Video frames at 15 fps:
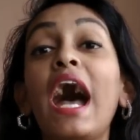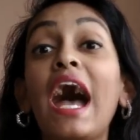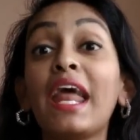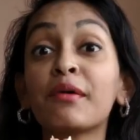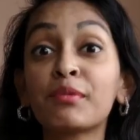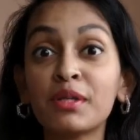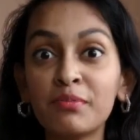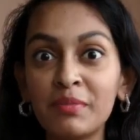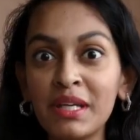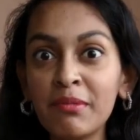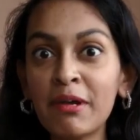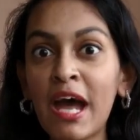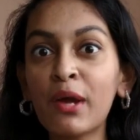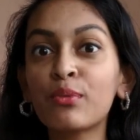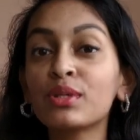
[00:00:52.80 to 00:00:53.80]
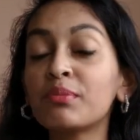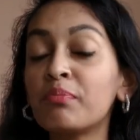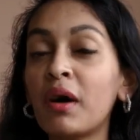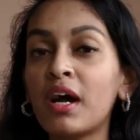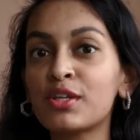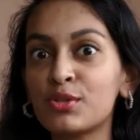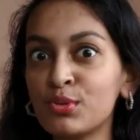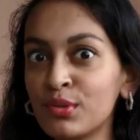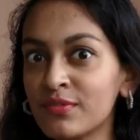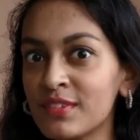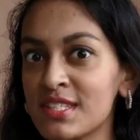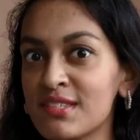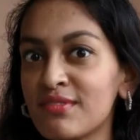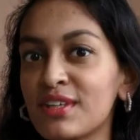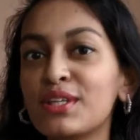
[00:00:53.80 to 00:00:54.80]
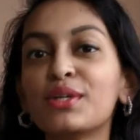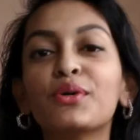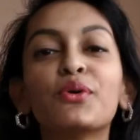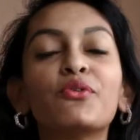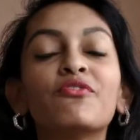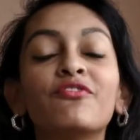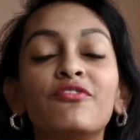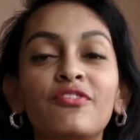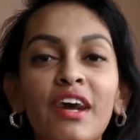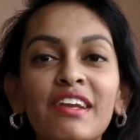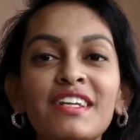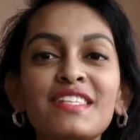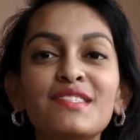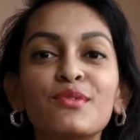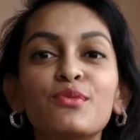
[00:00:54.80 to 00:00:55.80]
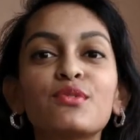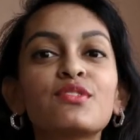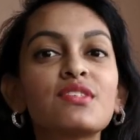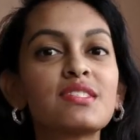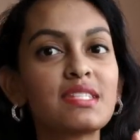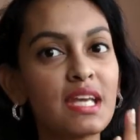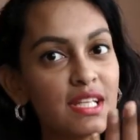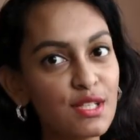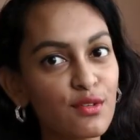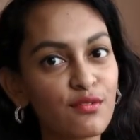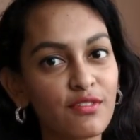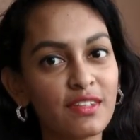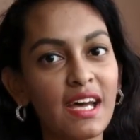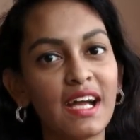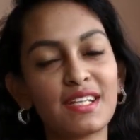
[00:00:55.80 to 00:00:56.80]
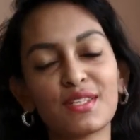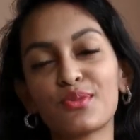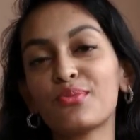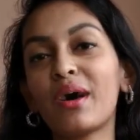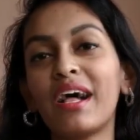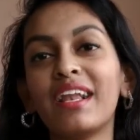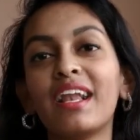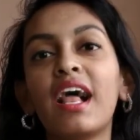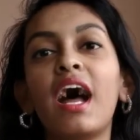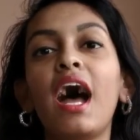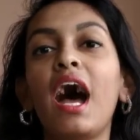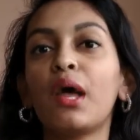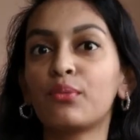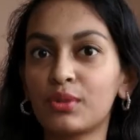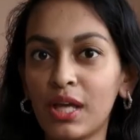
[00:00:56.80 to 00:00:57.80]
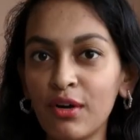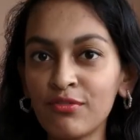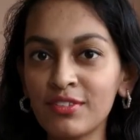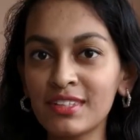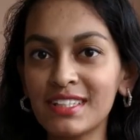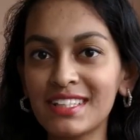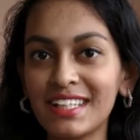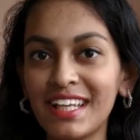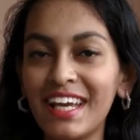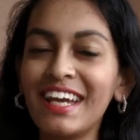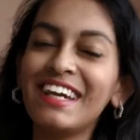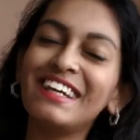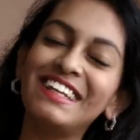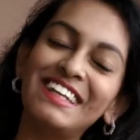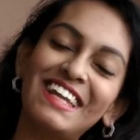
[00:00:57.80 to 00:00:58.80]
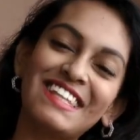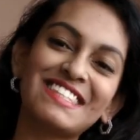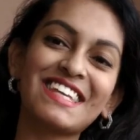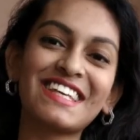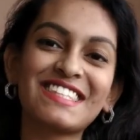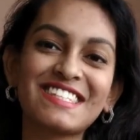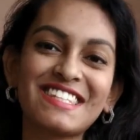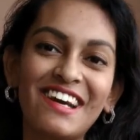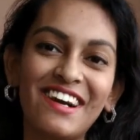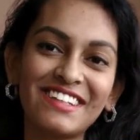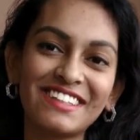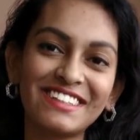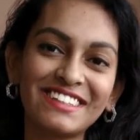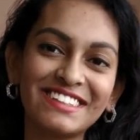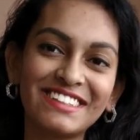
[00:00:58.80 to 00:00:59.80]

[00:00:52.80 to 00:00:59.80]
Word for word: And I'm gonna be back with a part two of this video very soon, so stay tuned for that as well. And without further delay, let's get started.